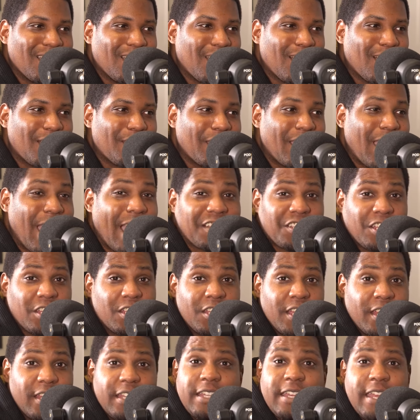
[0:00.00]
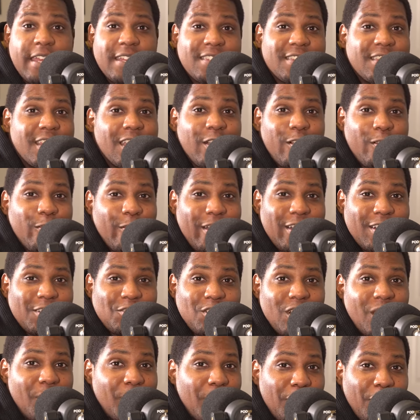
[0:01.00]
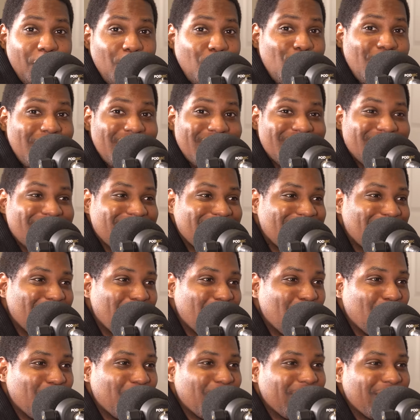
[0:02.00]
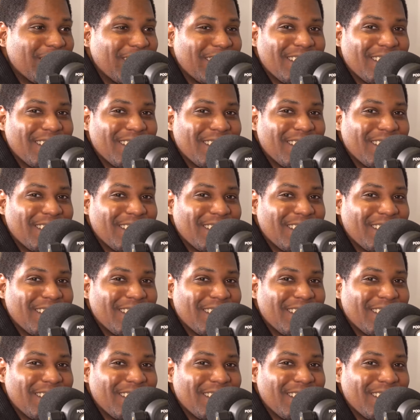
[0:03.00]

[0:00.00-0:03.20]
uh, they actually didn't get secret rare treatment for once. So,